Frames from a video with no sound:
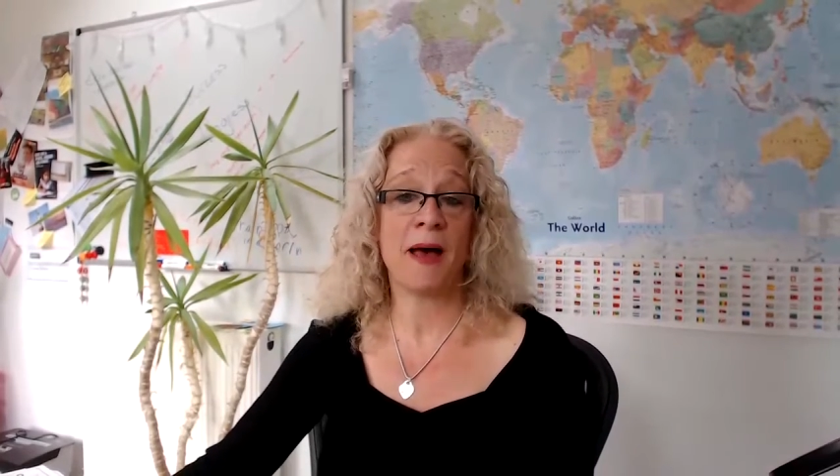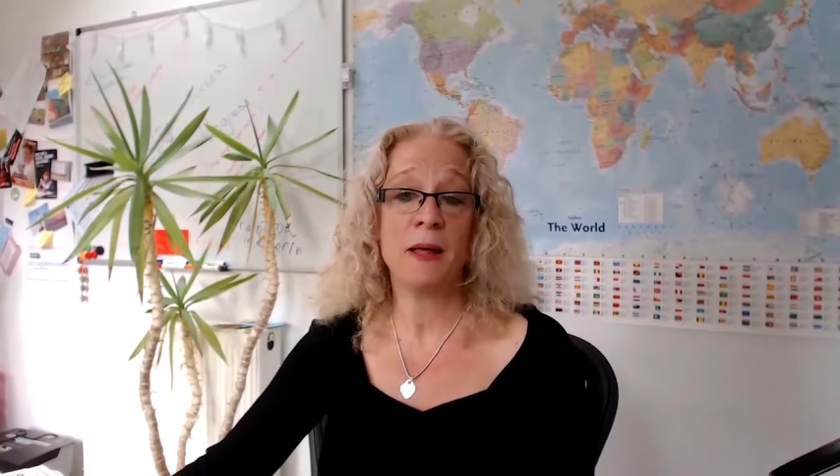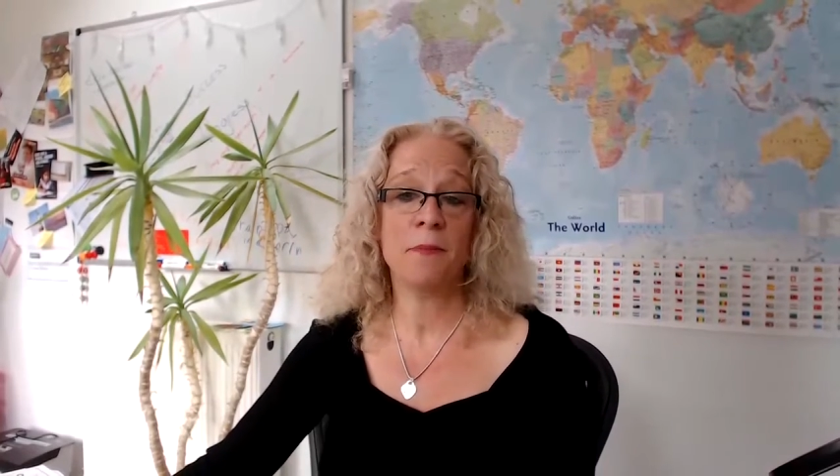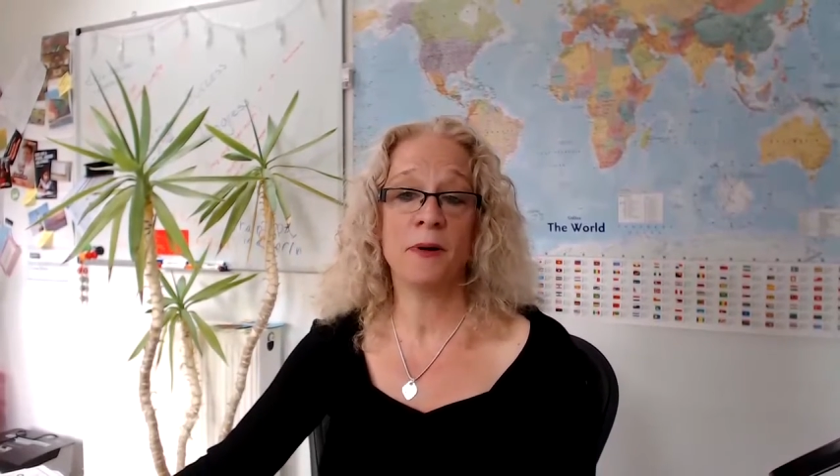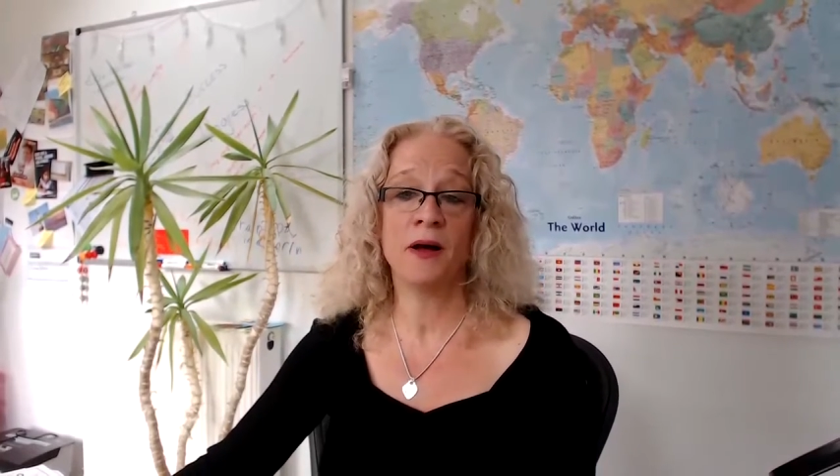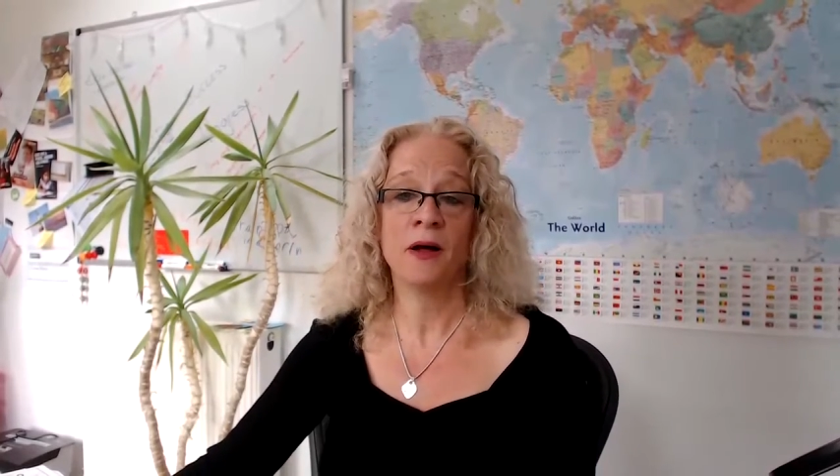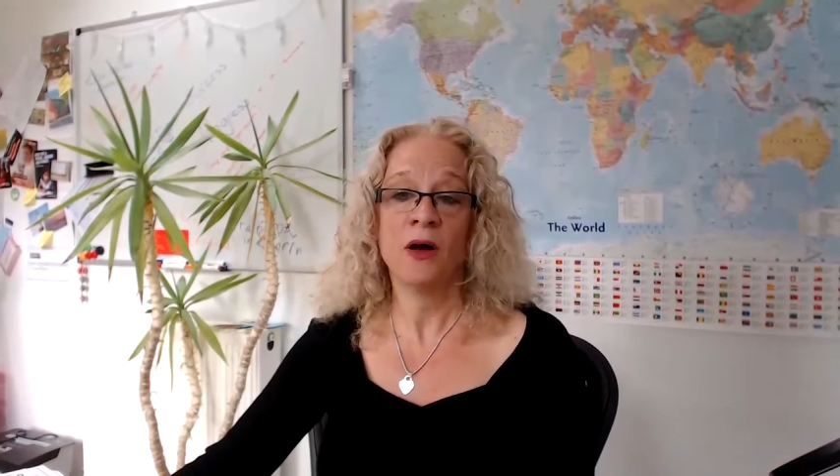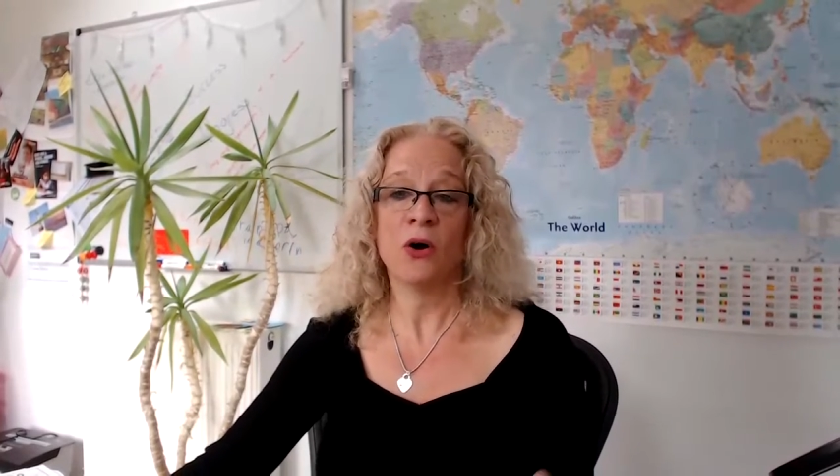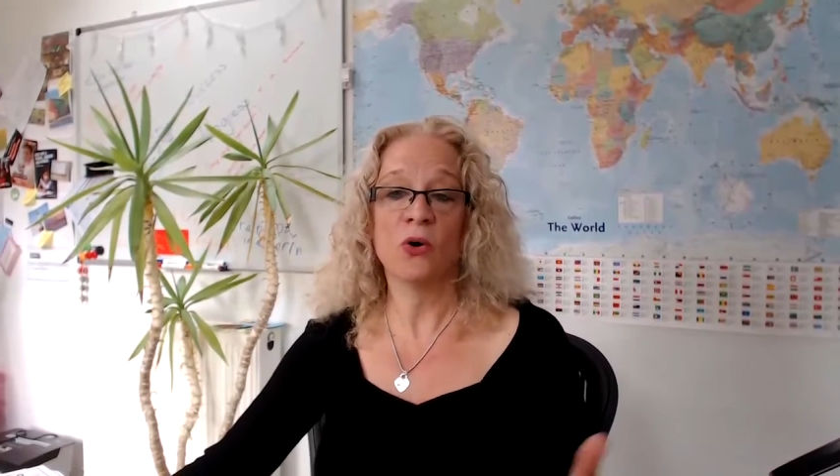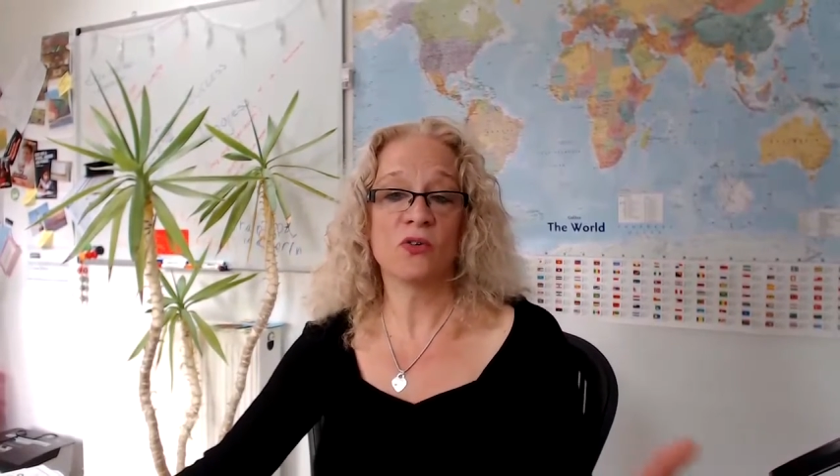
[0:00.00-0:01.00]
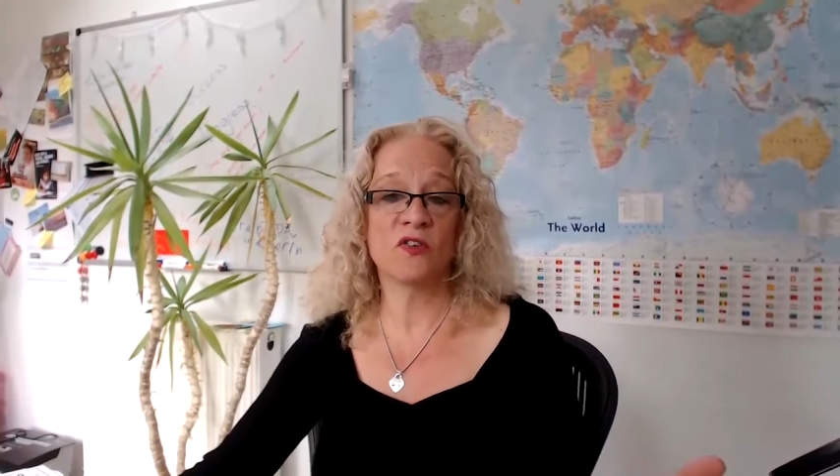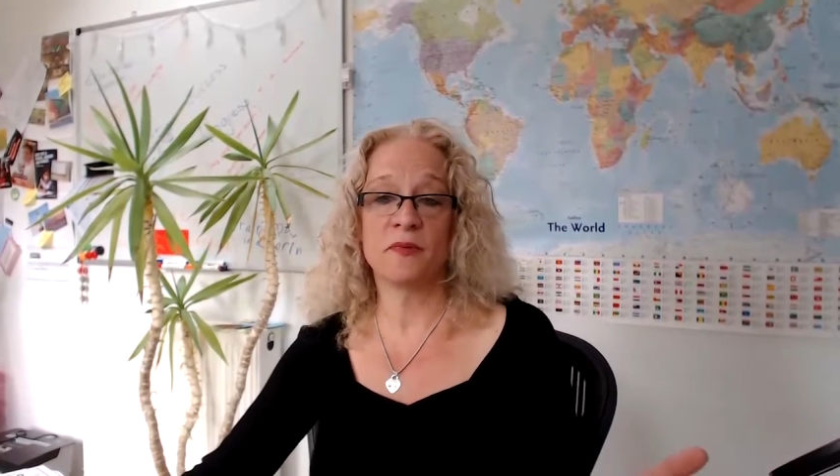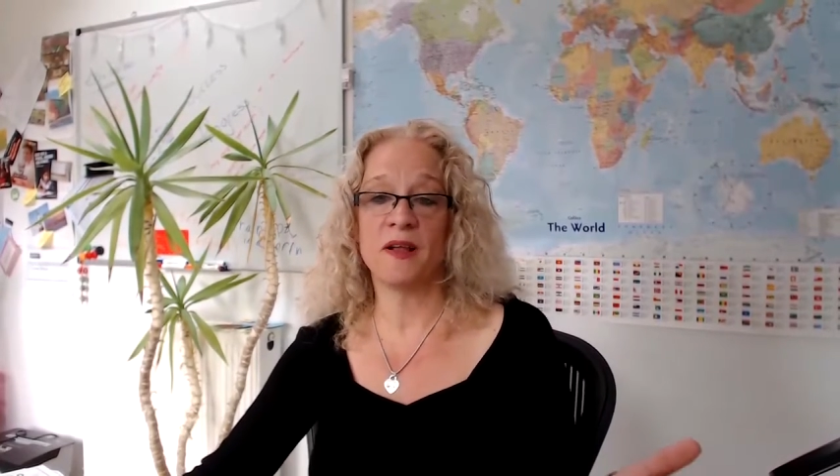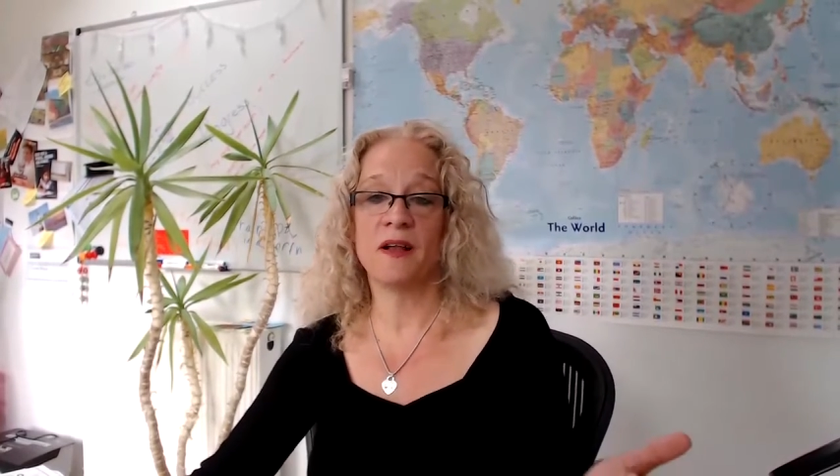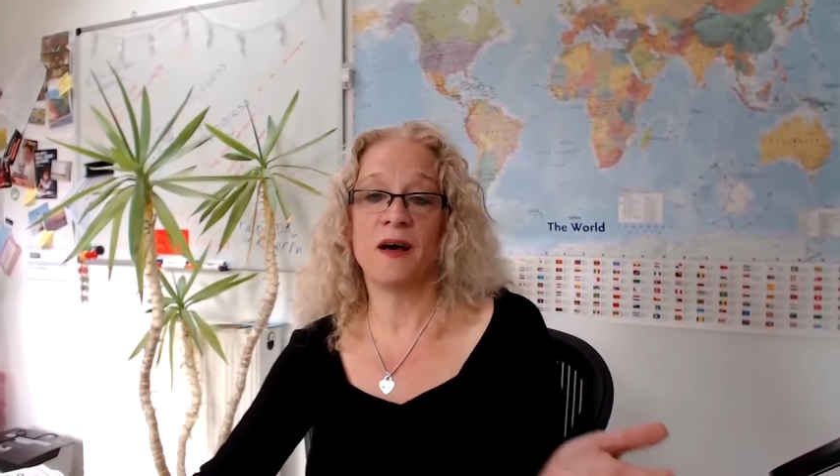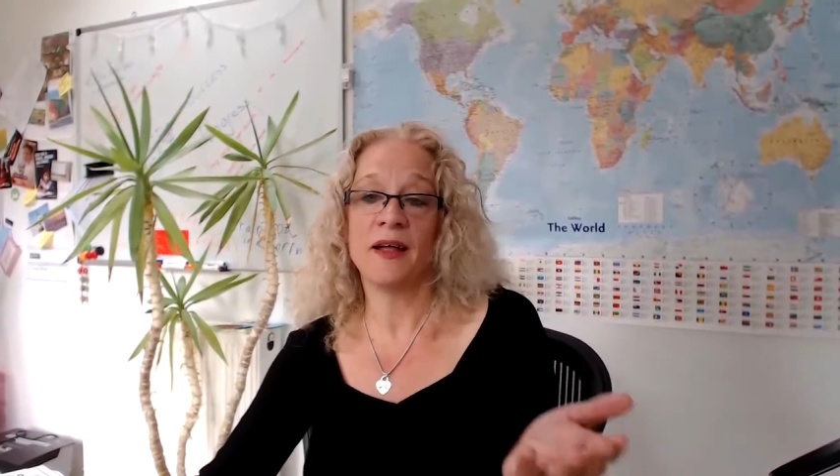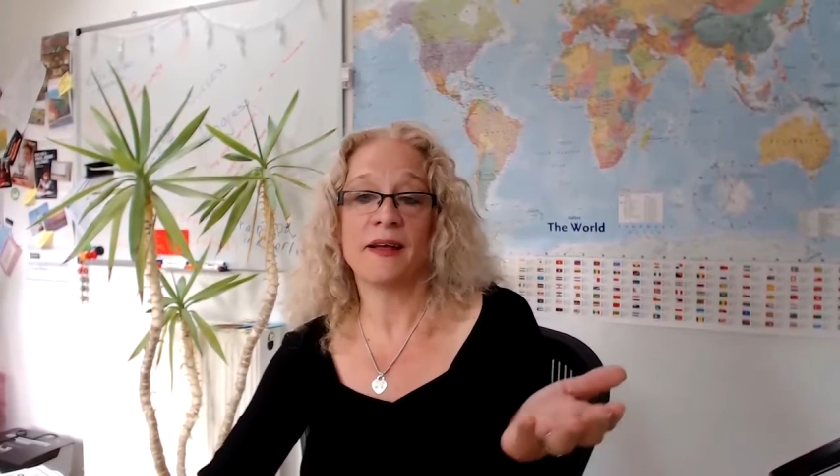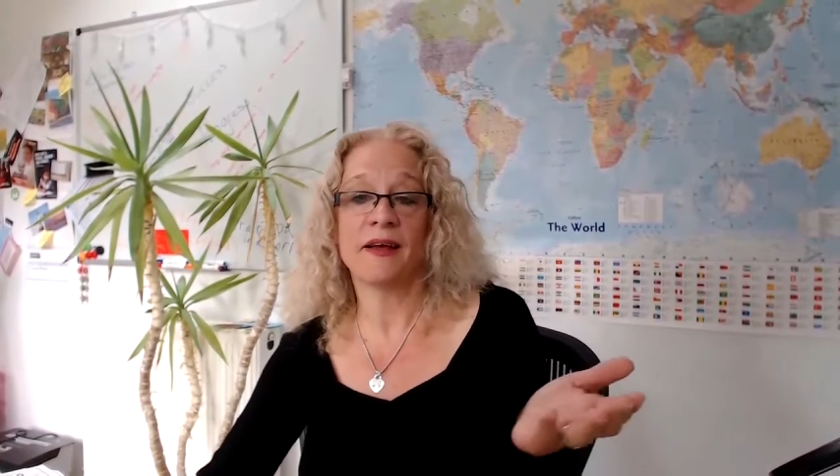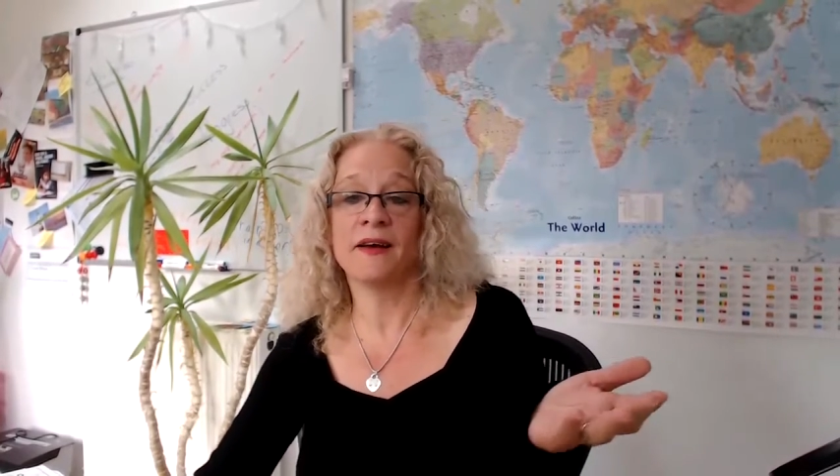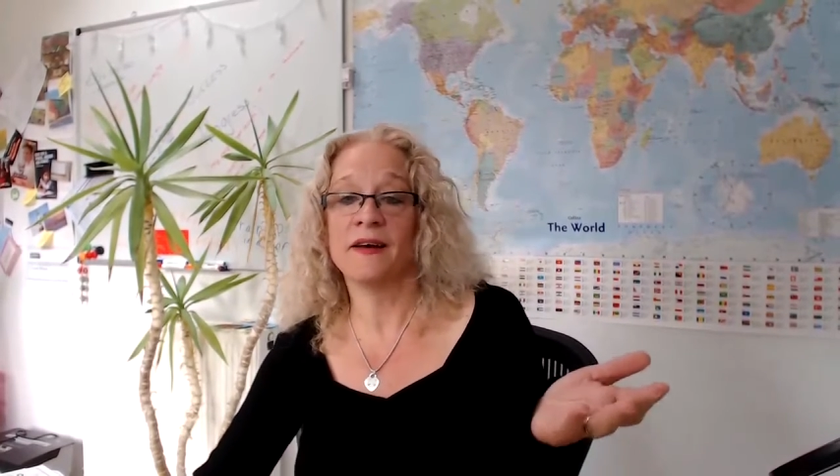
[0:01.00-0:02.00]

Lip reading: paper or something like